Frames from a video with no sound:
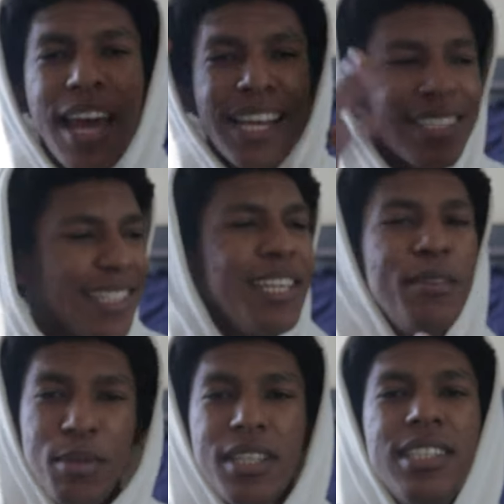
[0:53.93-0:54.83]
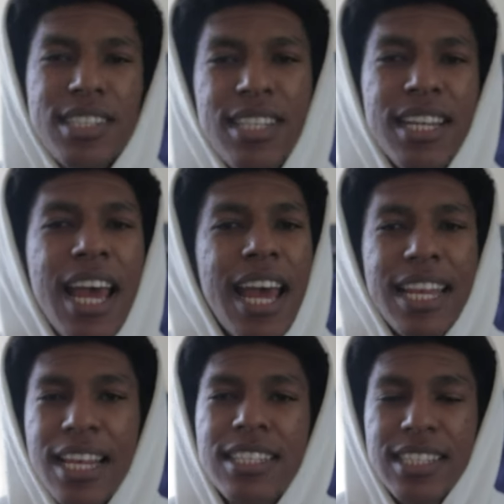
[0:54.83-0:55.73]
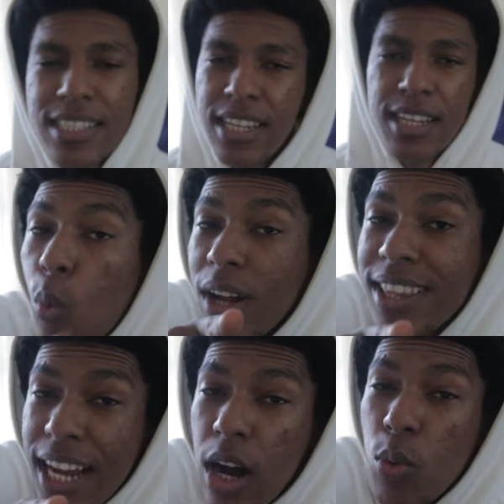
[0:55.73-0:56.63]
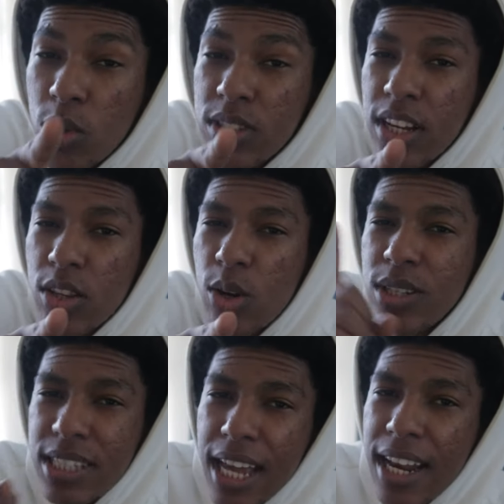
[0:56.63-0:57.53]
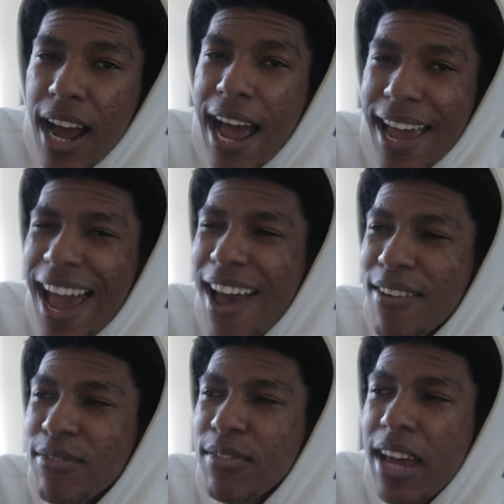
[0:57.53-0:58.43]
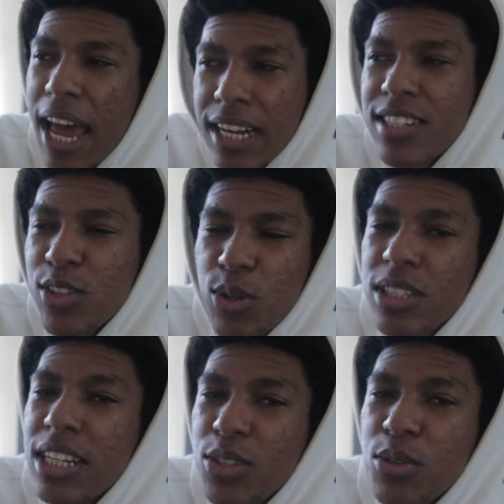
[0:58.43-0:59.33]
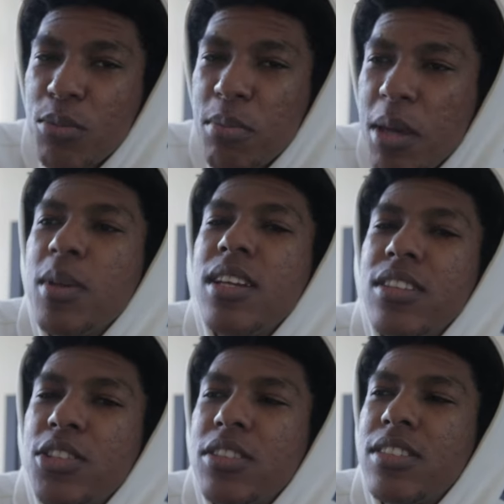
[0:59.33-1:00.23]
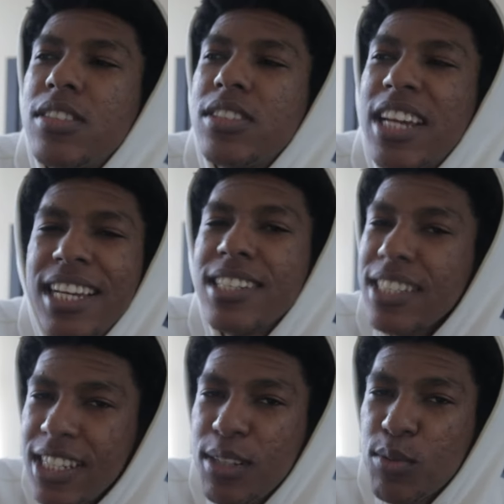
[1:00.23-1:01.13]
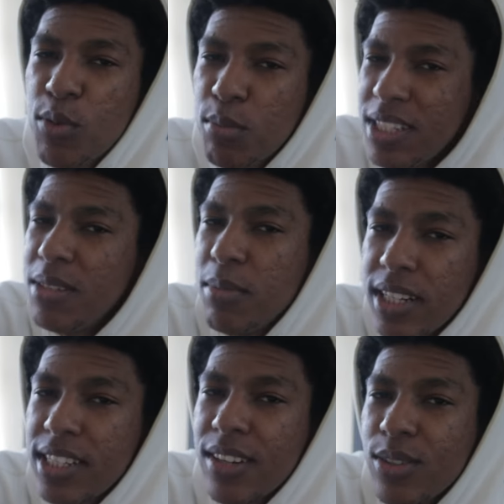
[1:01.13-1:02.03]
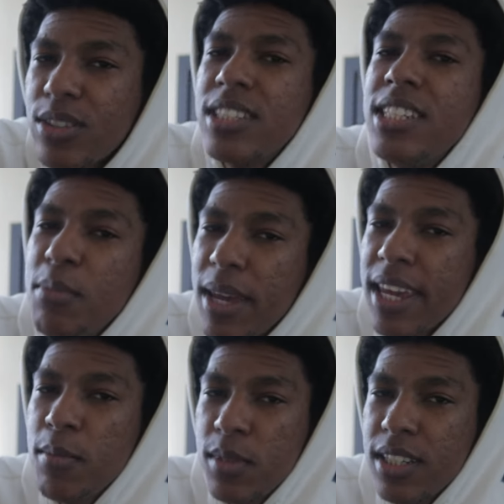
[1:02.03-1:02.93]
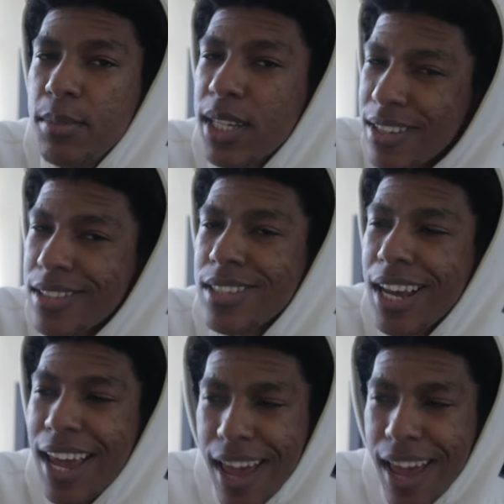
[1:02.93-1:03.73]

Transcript: as team PC. That's just it. One thing I will say though is that I have actually looked into maybe changing teams from team Intel to team AMD, because